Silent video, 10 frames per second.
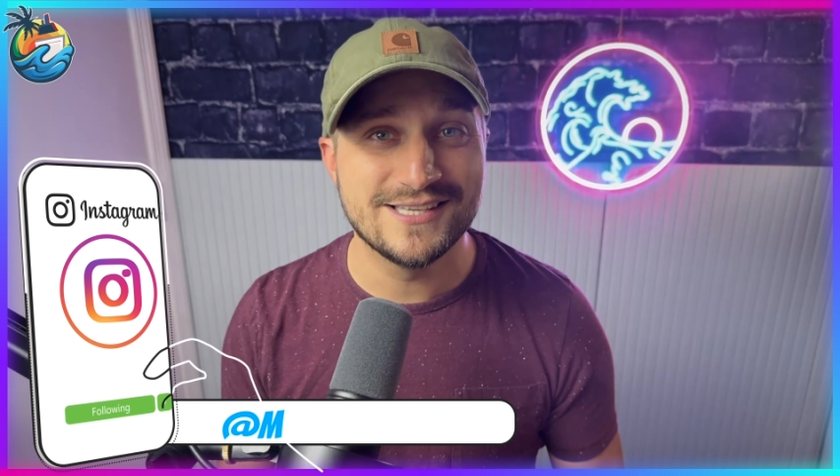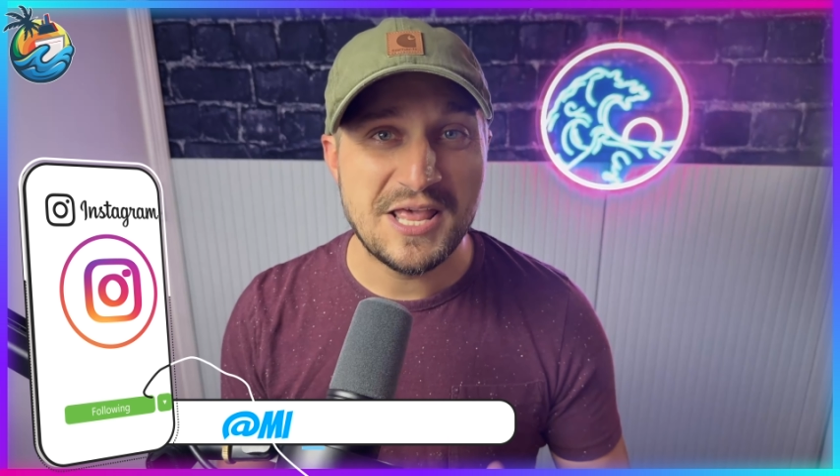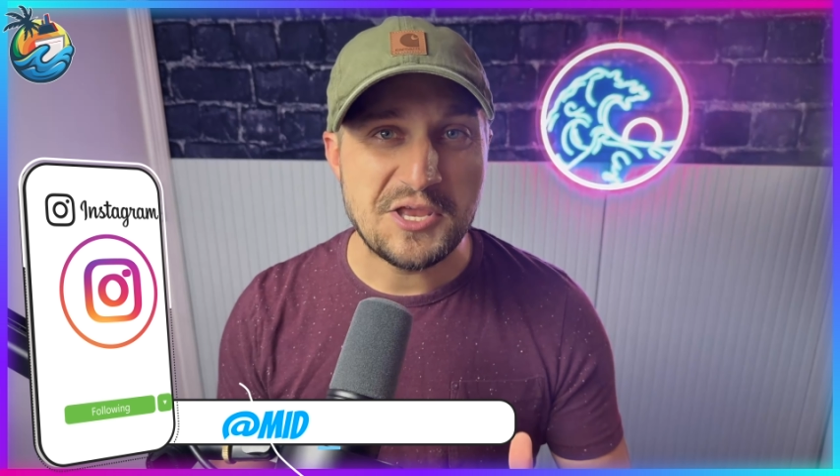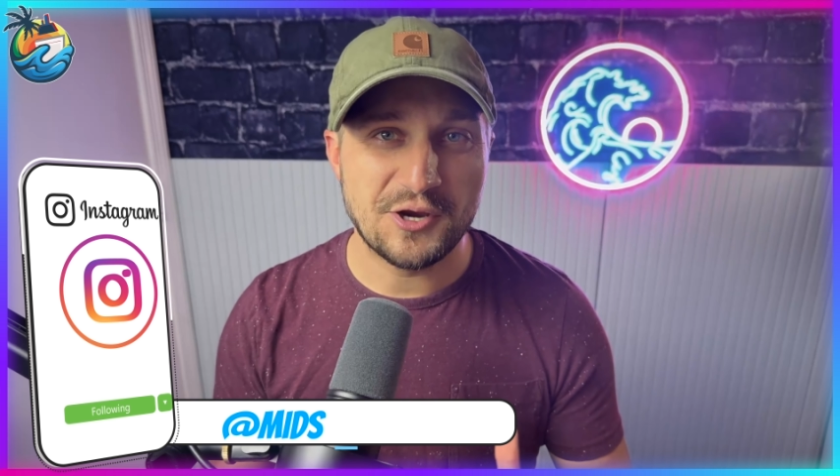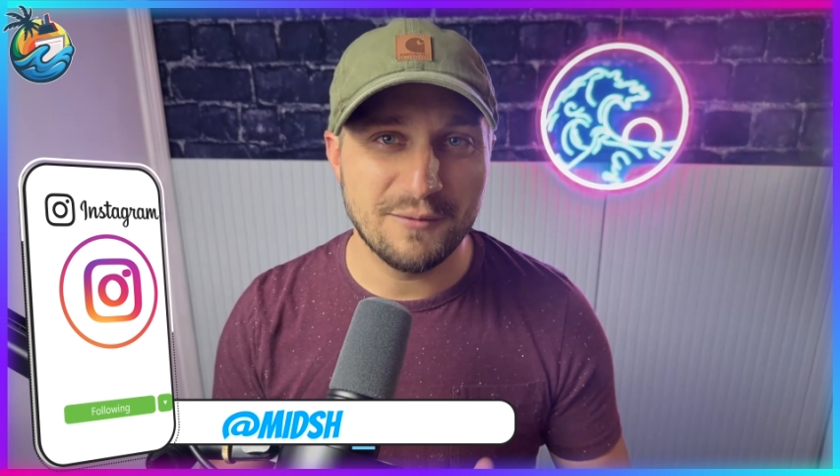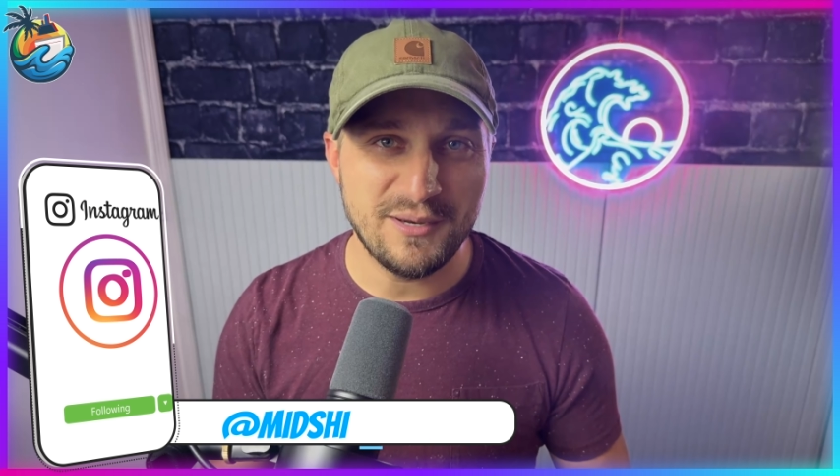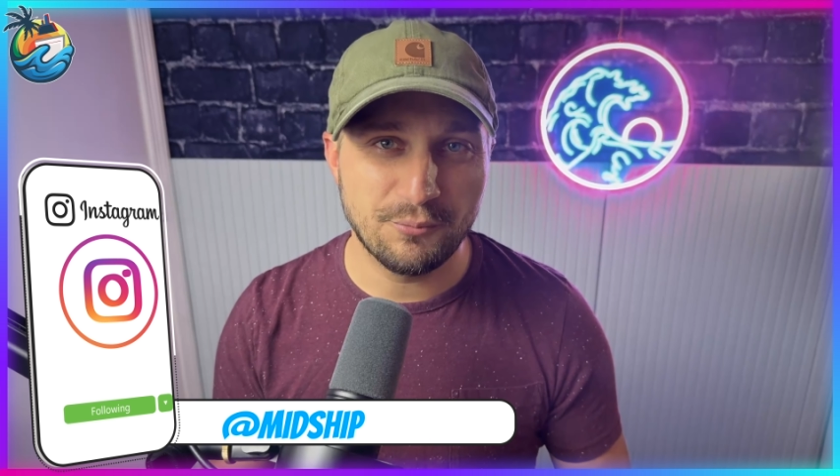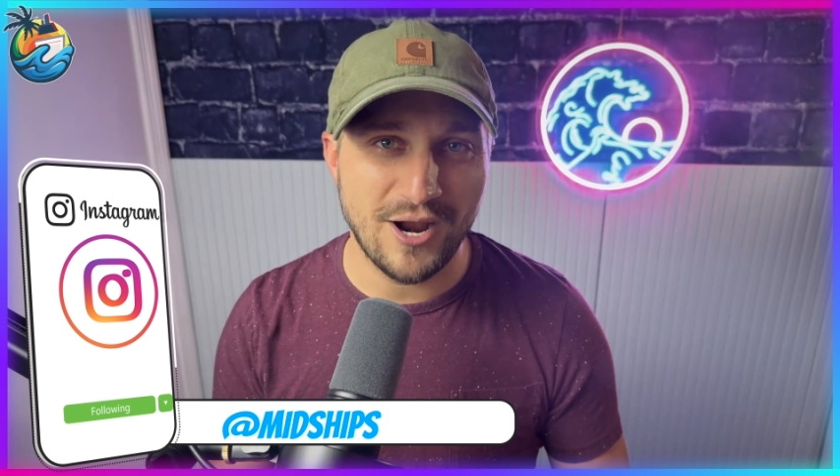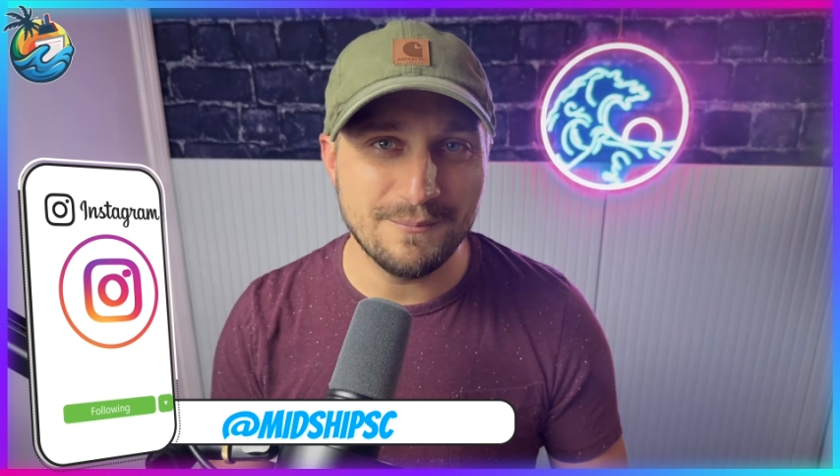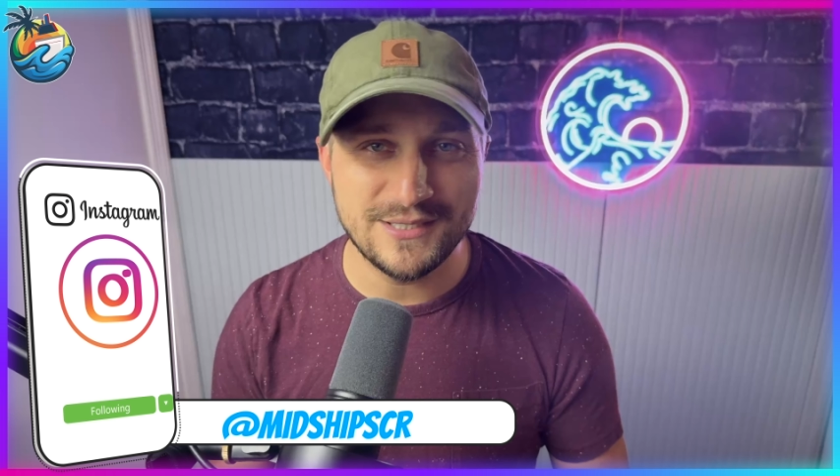you're going to be
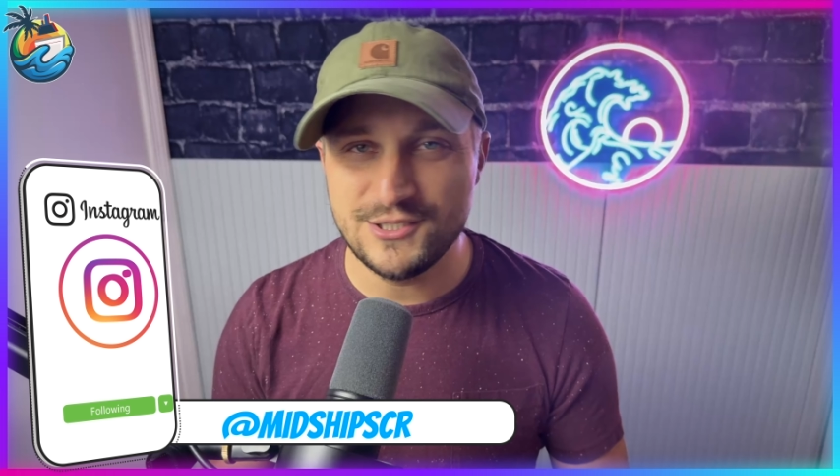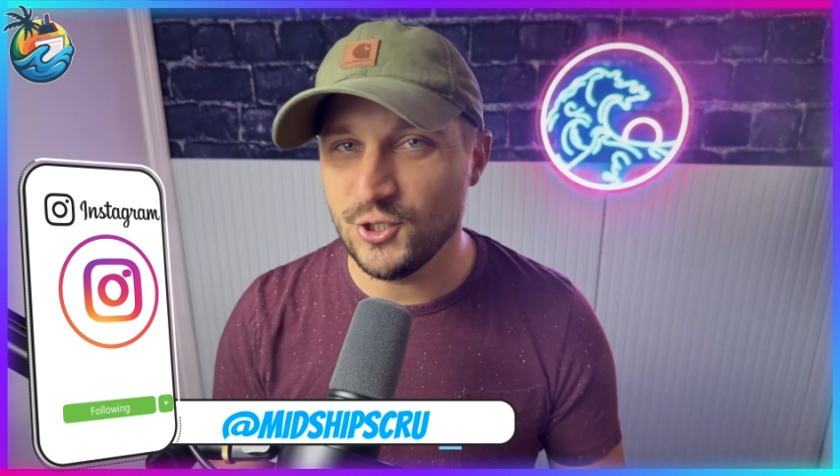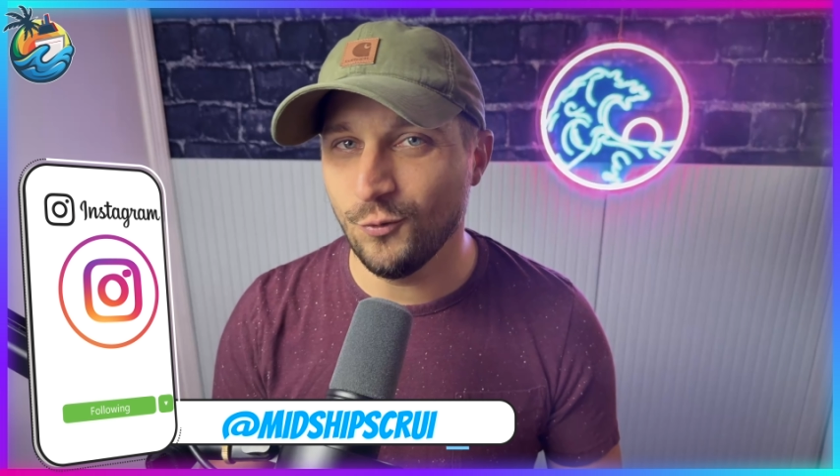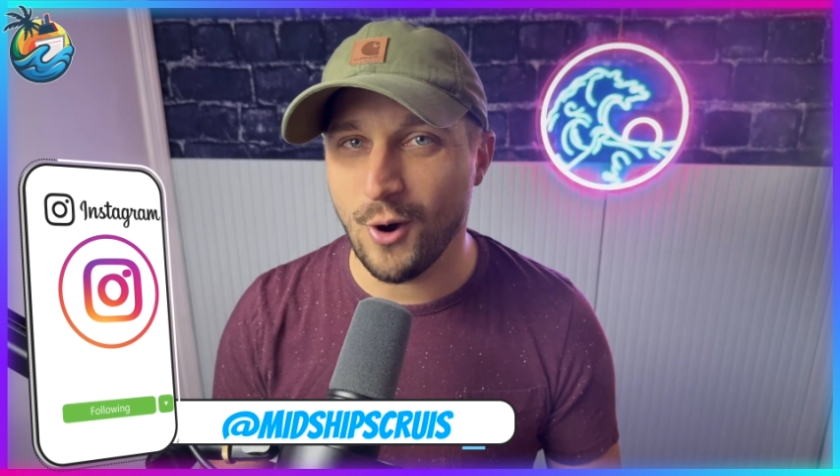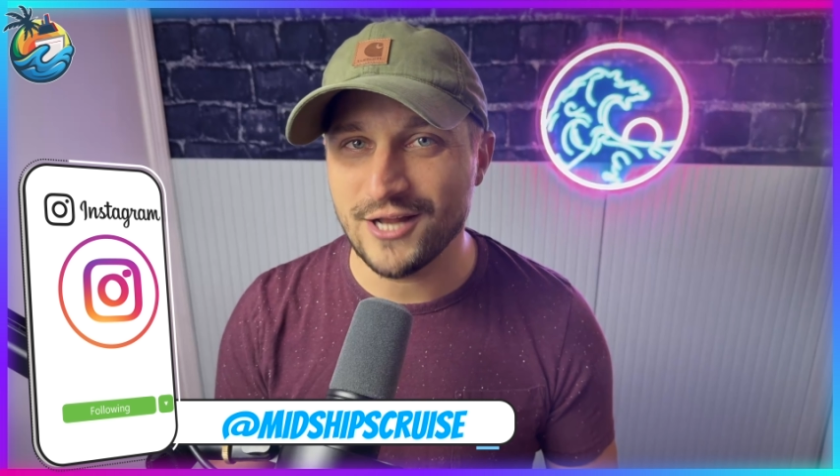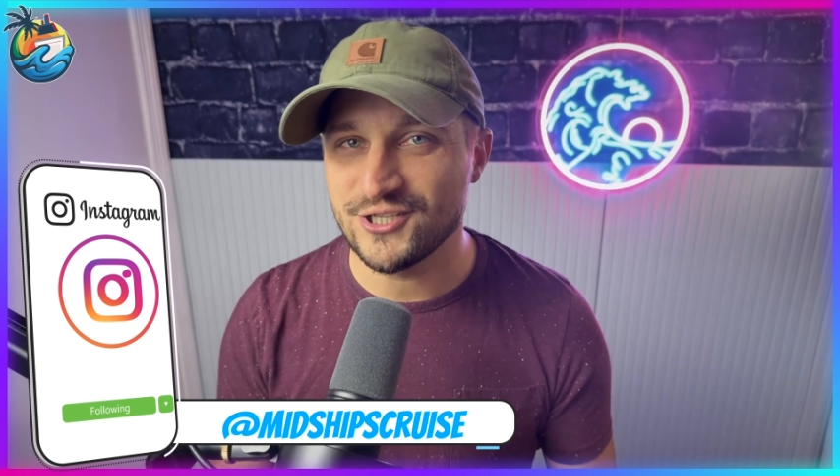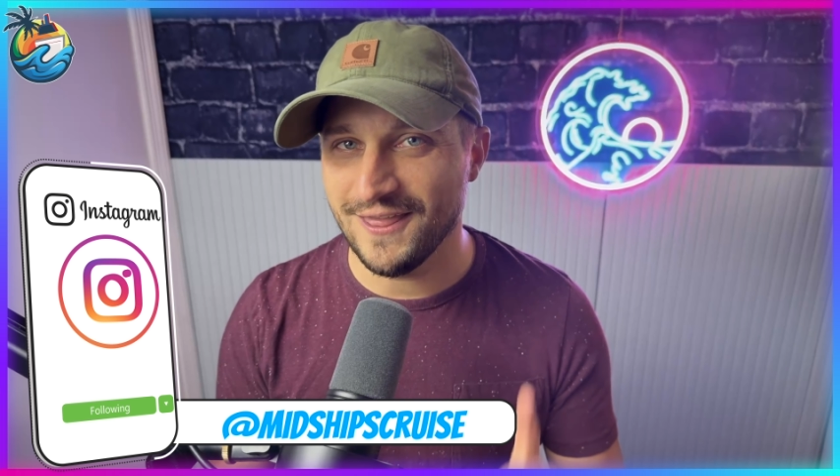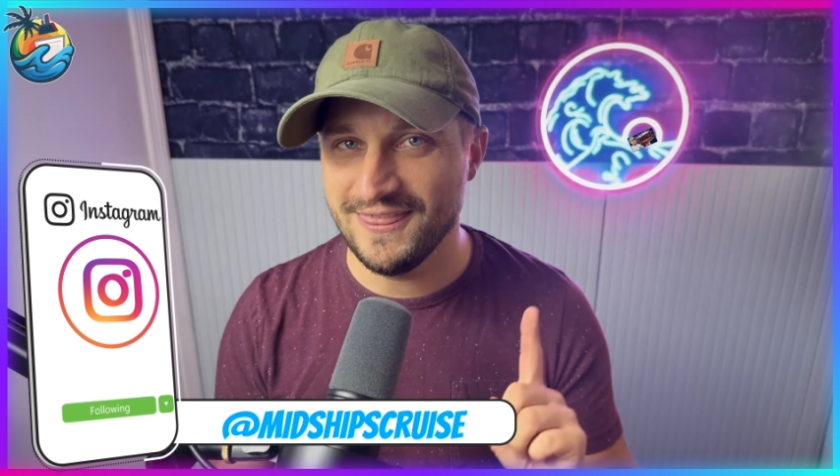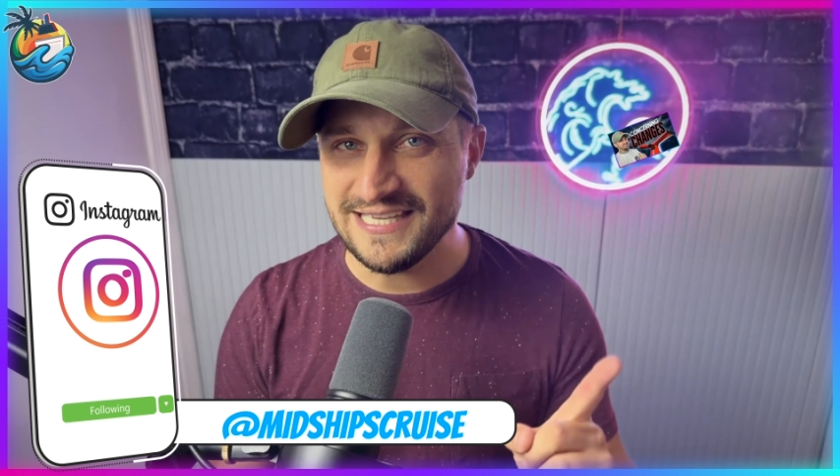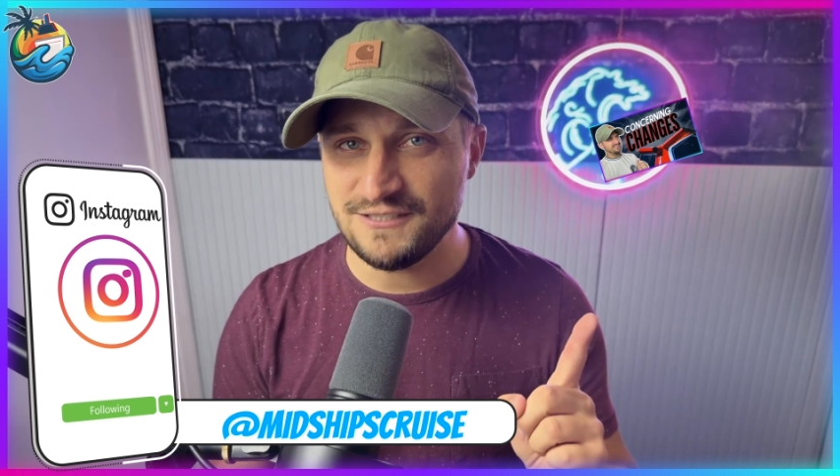prompted to watch
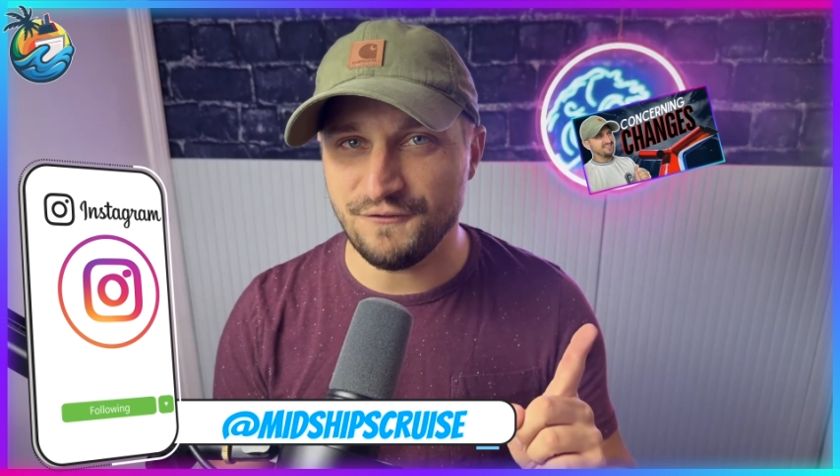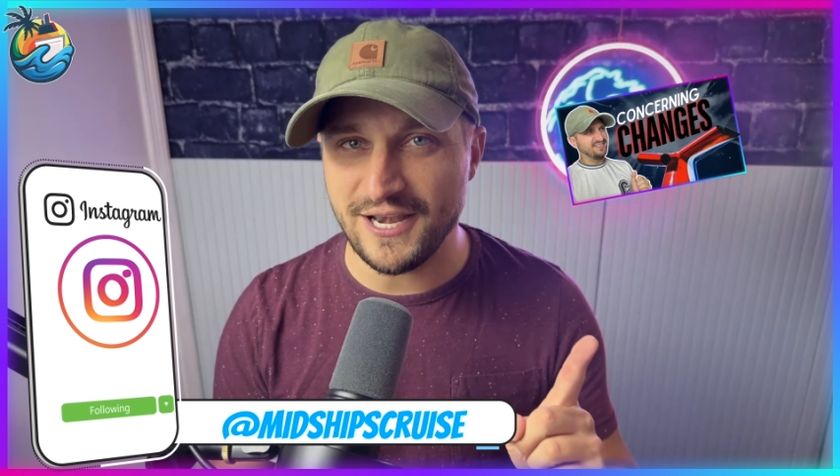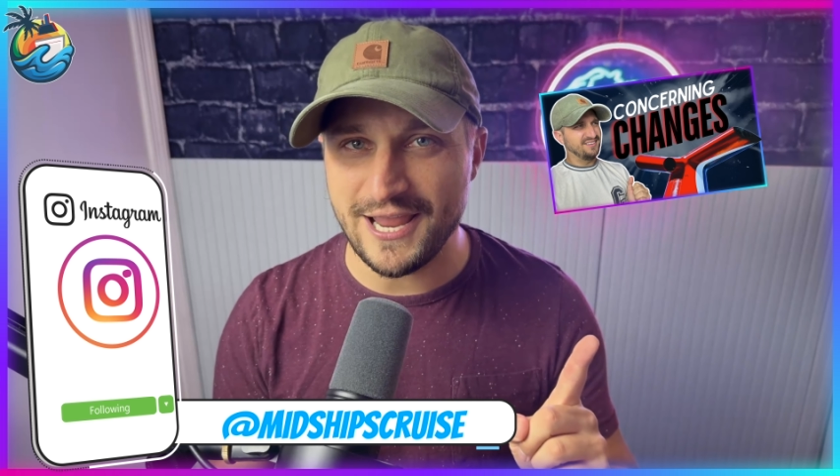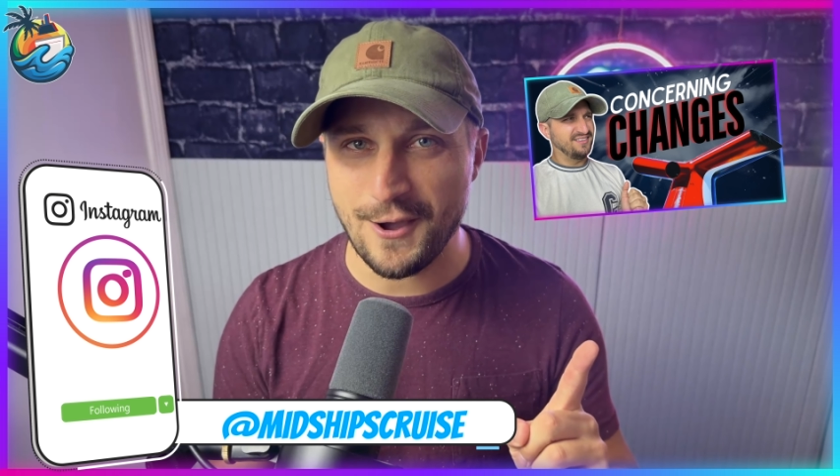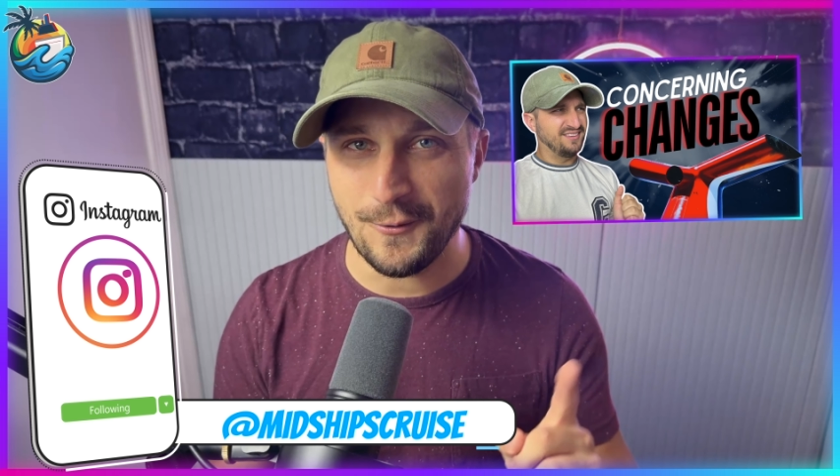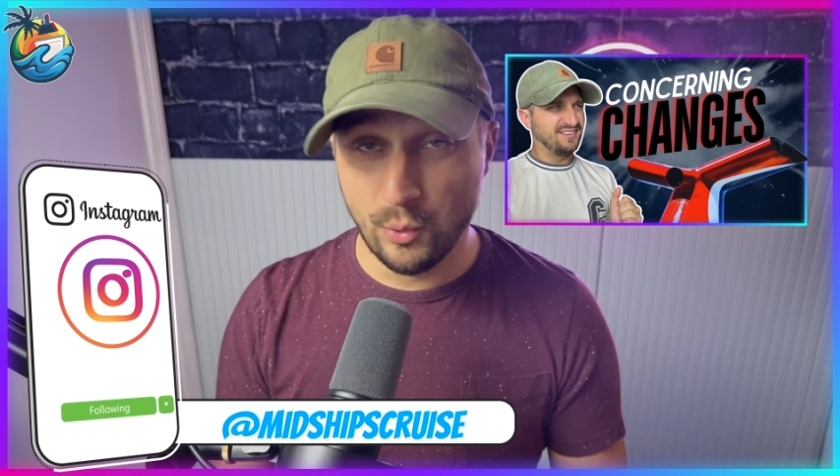this video,